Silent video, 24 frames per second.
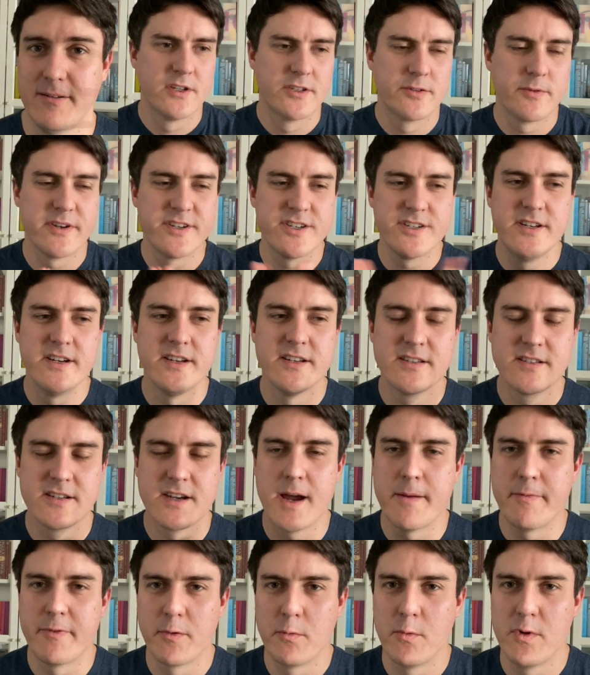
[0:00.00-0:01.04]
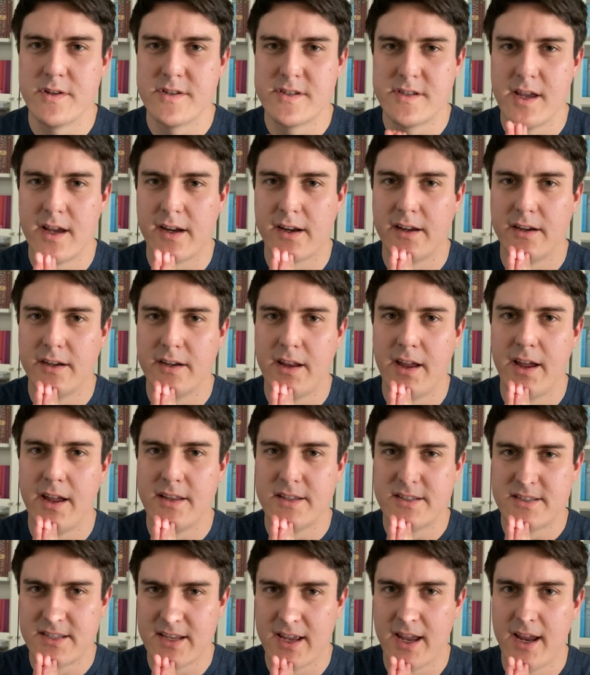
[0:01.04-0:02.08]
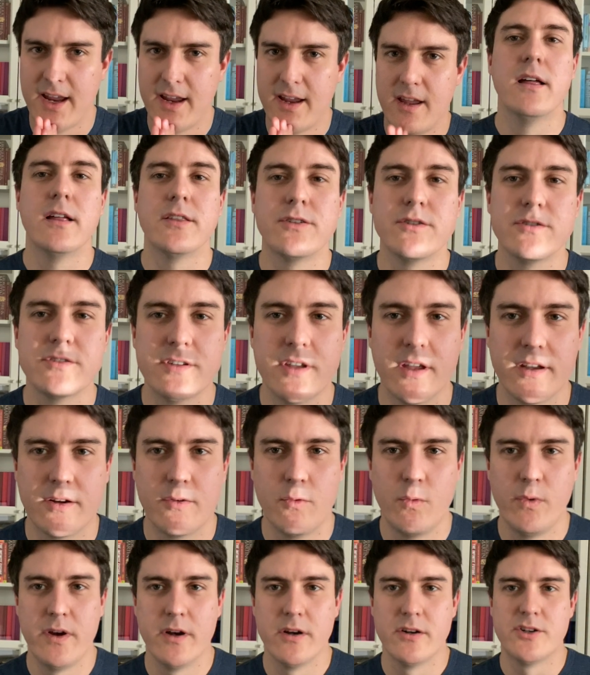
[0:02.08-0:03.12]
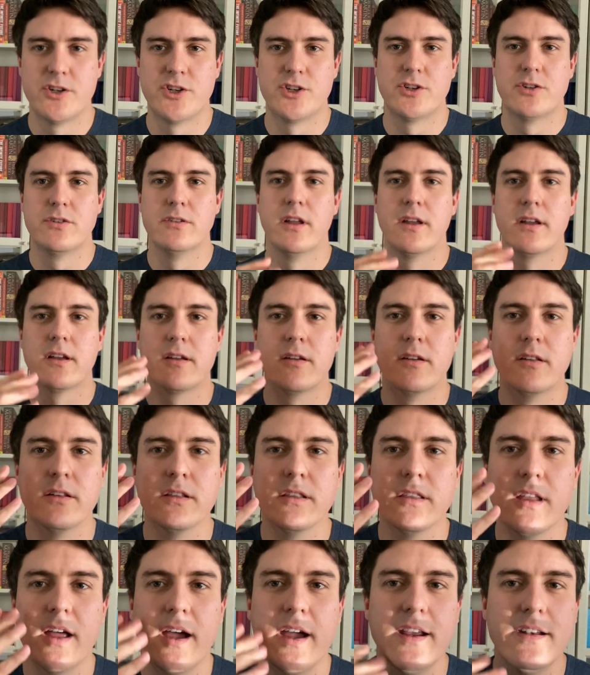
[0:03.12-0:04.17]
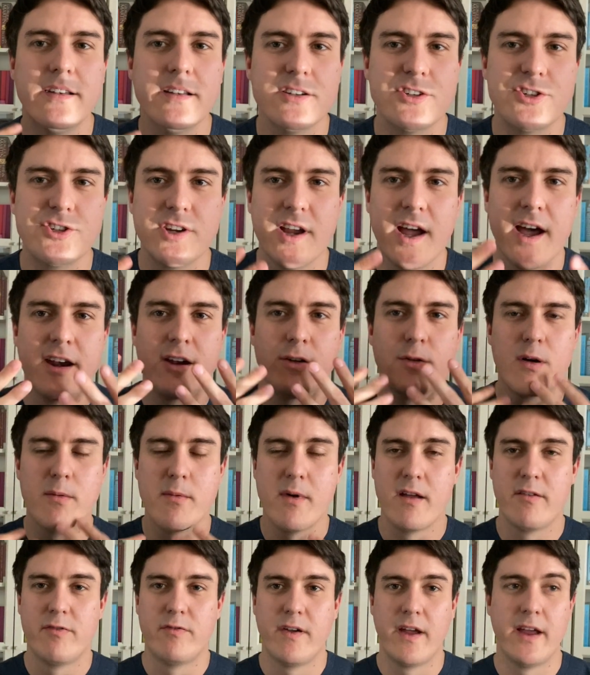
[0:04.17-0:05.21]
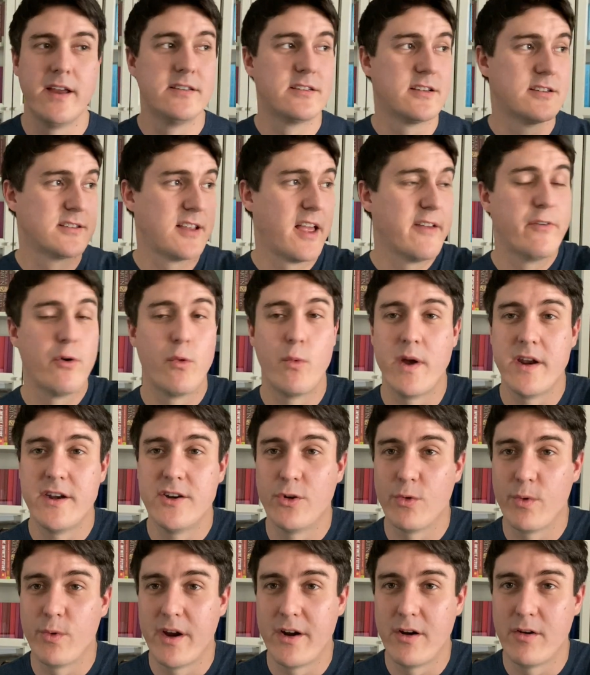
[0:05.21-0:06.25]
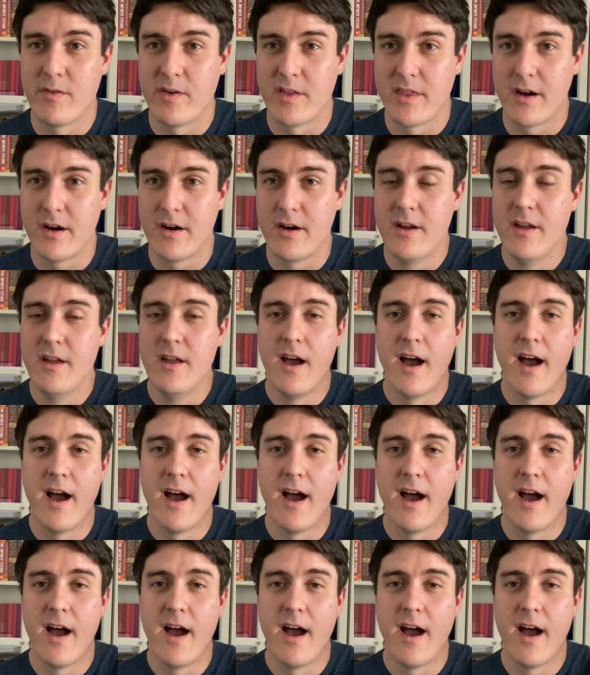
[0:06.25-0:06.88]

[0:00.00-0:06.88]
So I just need to stop for 1 second and say that there's like weird like light and shadow on my face because I have a window right over there.